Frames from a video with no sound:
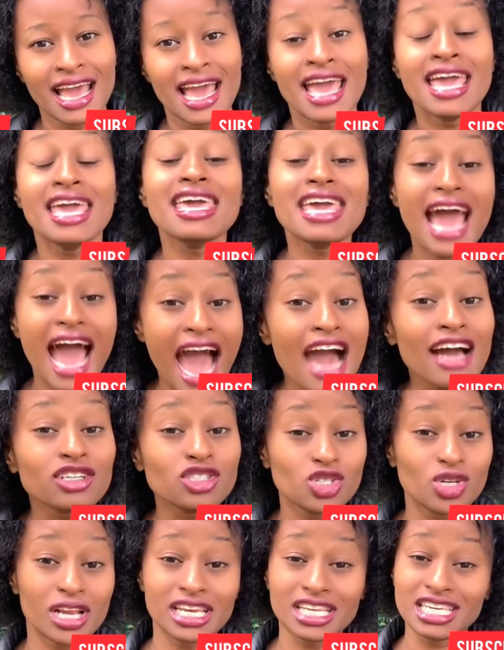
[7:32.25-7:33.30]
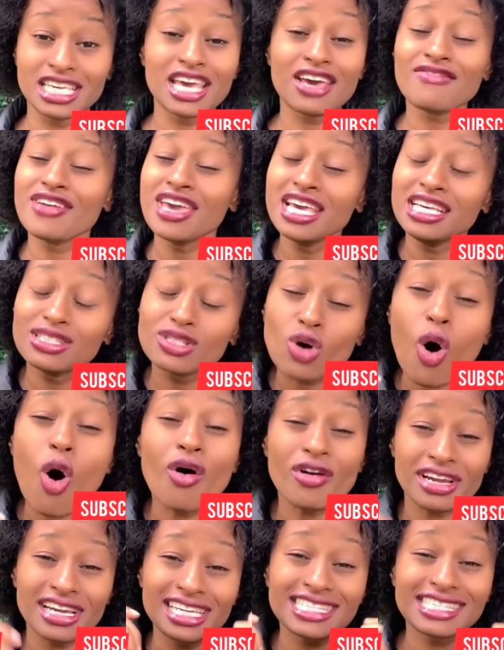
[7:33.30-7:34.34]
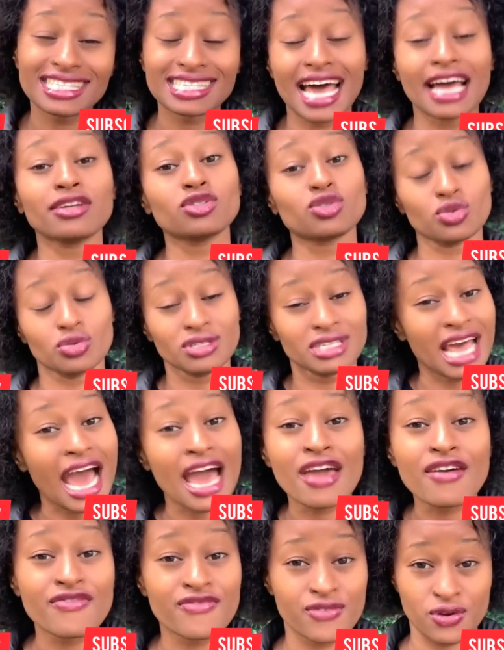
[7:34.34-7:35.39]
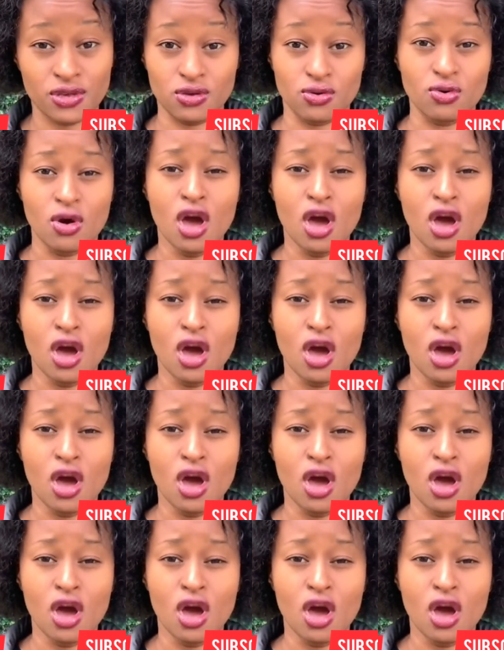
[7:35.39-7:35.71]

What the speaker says: He actually gave his only son to die for you.